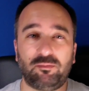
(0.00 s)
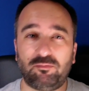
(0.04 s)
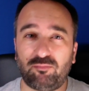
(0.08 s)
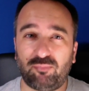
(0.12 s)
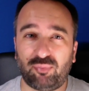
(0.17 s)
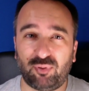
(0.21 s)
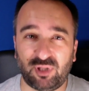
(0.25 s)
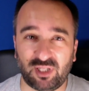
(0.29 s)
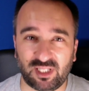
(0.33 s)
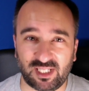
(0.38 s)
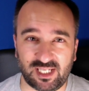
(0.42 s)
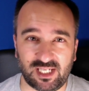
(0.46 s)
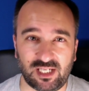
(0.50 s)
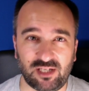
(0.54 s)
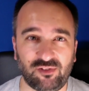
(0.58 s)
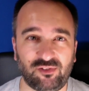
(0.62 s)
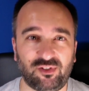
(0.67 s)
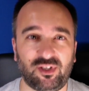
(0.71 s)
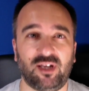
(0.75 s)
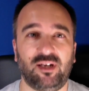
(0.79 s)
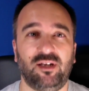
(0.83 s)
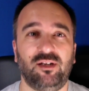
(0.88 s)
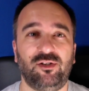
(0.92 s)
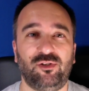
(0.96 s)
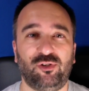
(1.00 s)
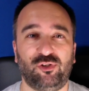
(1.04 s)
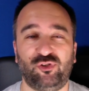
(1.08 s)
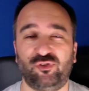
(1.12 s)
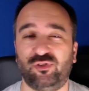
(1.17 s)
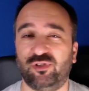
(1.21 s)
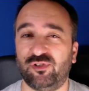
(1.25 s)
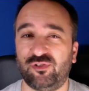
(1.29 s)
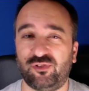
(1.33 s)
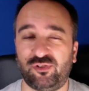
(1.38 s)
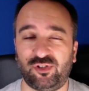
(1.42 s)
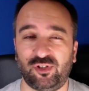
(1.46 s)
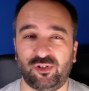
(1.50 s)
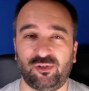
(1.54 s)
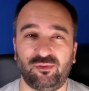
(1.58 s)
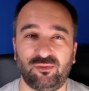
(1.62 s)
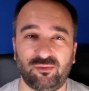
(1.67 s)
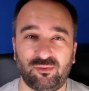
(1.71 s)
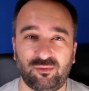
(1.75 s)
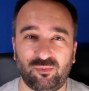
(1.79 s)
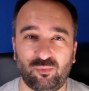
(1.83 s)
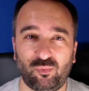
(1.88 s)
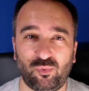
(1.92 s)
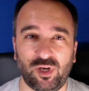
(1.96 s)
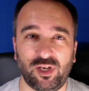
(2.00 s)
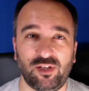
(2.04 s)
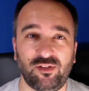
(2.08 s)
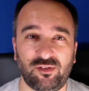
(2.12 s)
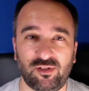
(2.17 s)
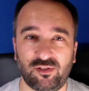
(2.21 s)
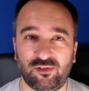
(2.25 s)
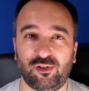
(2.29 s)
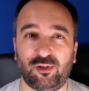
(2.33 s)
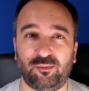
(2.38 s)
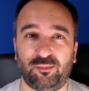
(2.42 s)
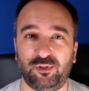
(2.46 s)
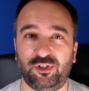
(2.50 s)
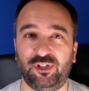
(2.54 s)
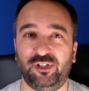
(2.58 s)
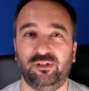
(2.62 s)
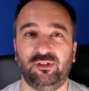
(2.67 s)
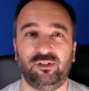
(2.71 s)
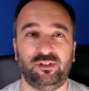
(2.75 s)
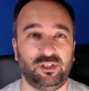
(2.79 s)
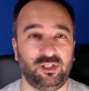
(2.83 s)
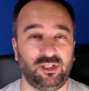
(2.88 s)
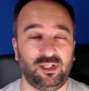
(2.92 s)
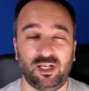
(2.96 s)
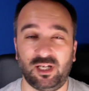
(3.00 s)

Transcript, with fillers: please get in touch with us. Don't waste this opportunity.